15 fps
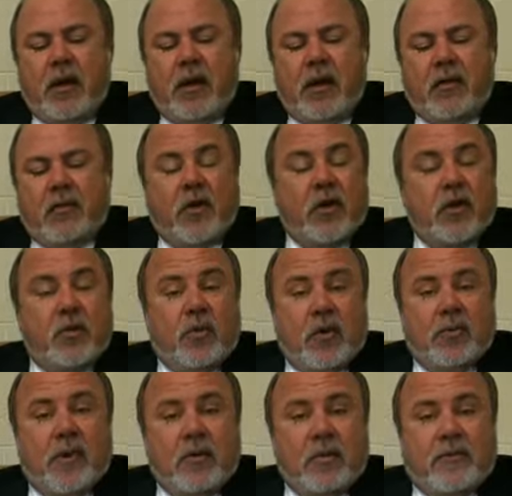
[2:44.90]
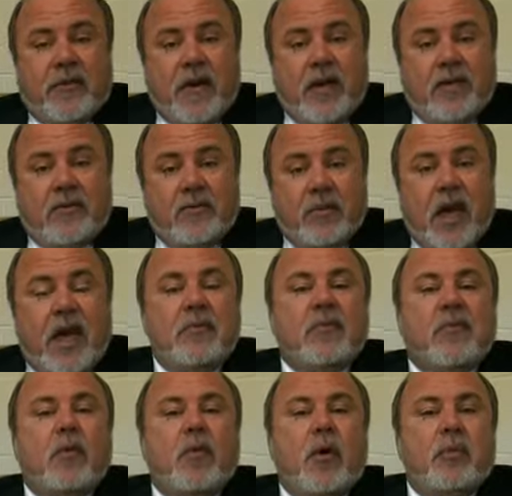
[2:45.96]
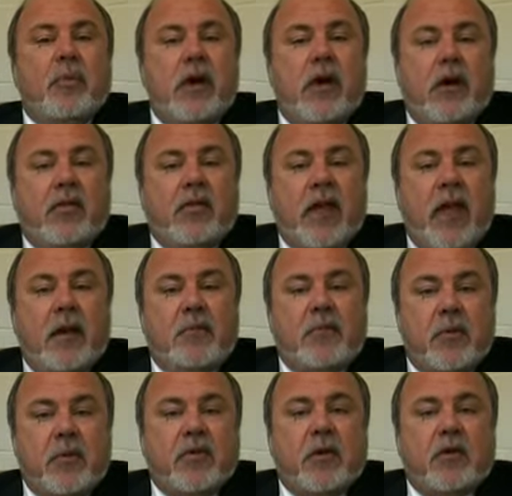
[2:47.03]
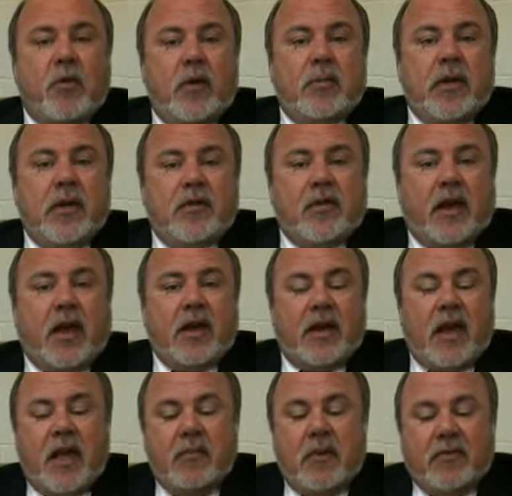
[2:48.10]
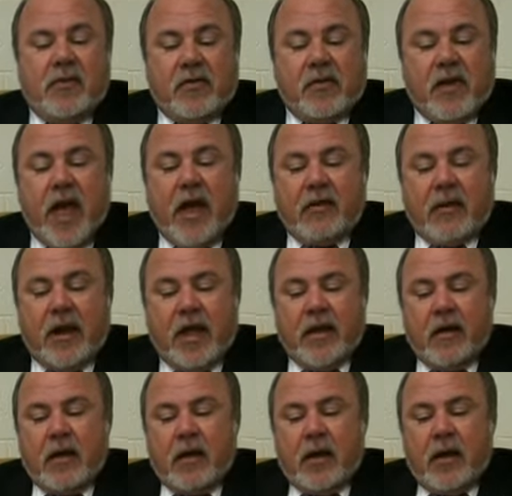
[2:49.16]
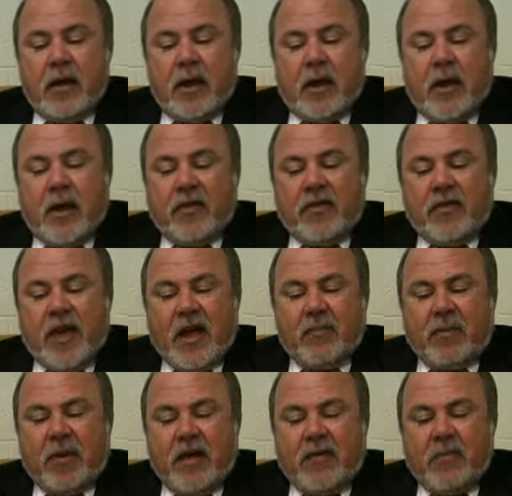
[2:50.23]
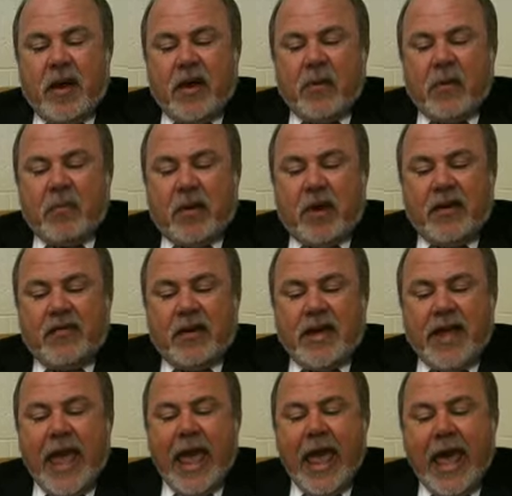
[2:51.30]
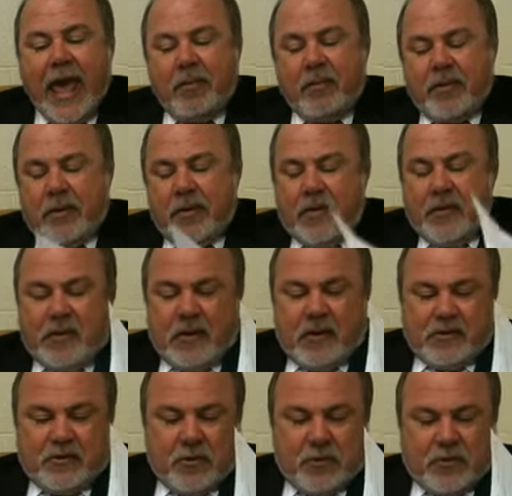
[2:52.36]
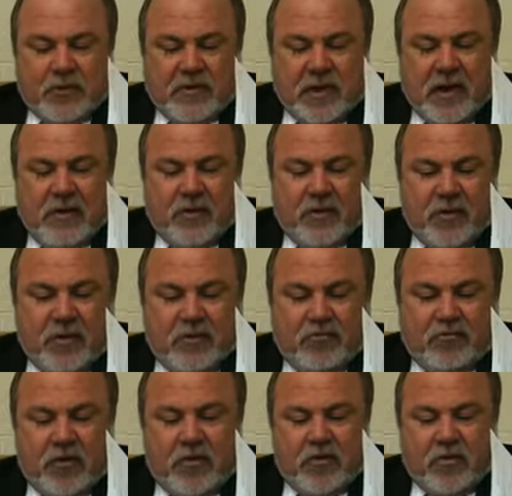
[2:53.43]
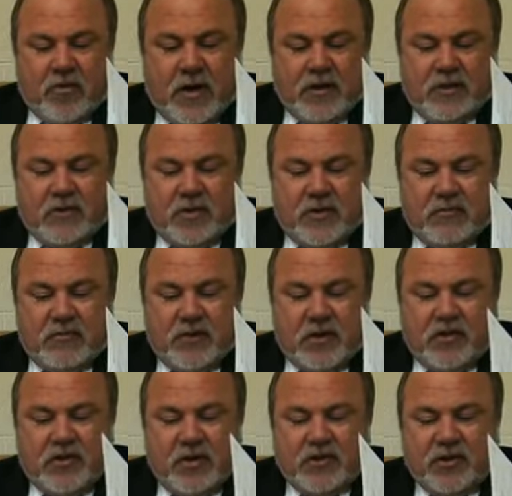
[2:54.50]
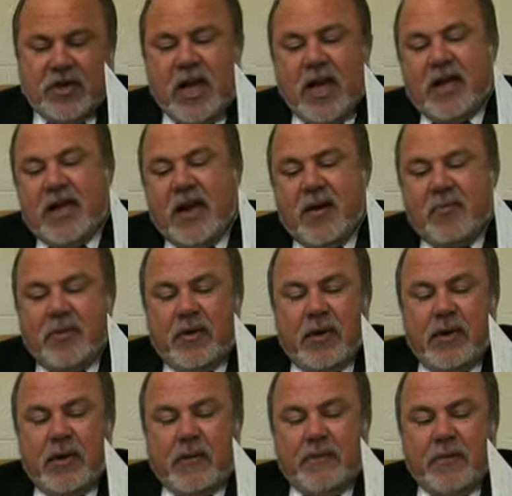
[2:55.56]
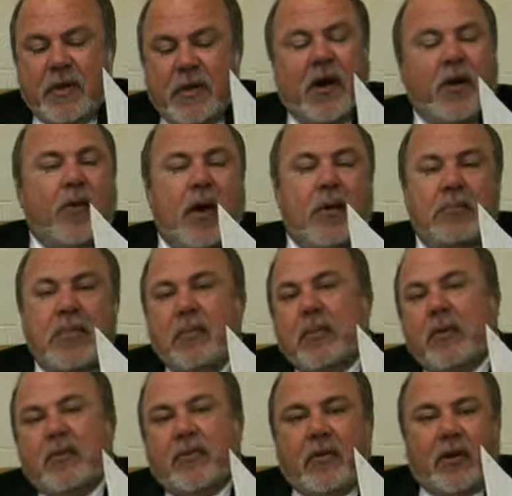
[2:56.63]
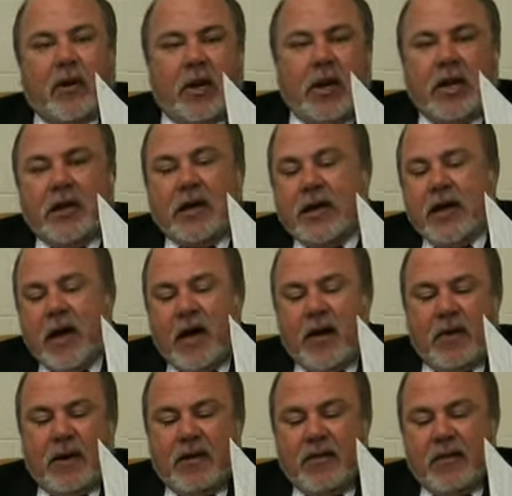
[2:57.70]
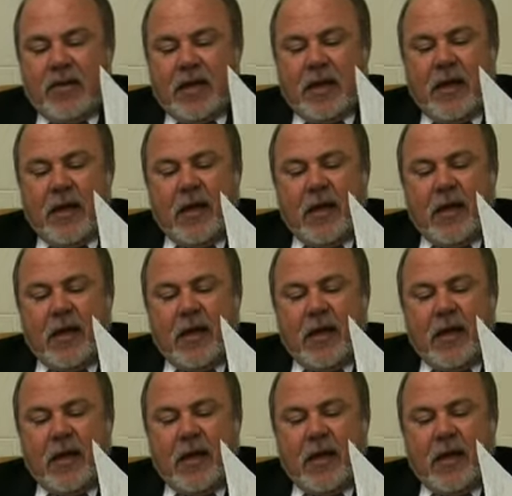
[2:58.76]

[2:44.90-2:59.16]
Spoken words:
So you will be able to find some games. It won't be all the games, but there will be a select game every Saturday. The second place about replacing App in Georgia Southern, and then Drew's question with the shakeup, what members are looking to go and everything.